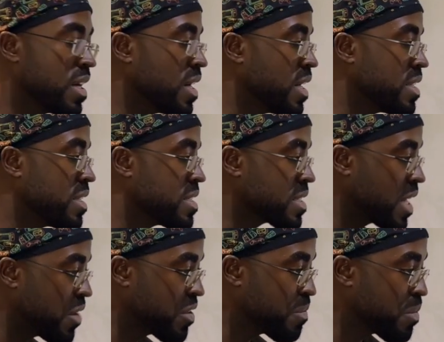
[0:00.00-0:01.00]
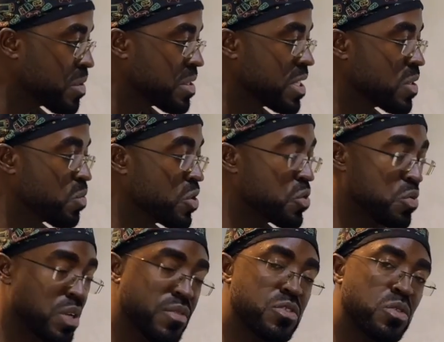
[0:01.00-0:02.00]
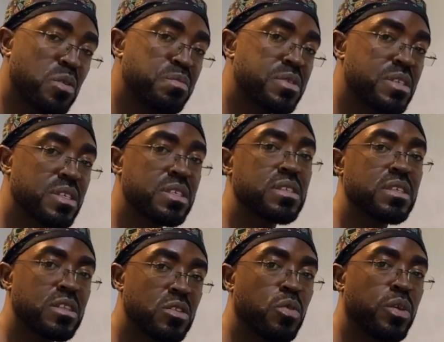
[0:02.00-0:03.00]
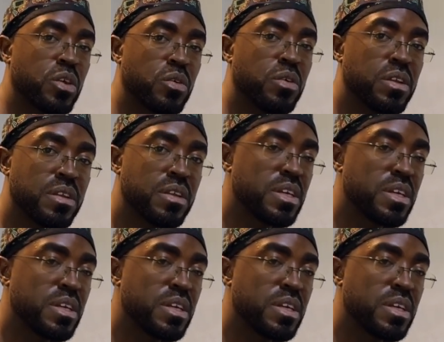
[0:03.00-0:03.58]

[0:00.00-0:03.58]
and the scarring process, which should have stopped, is still going on.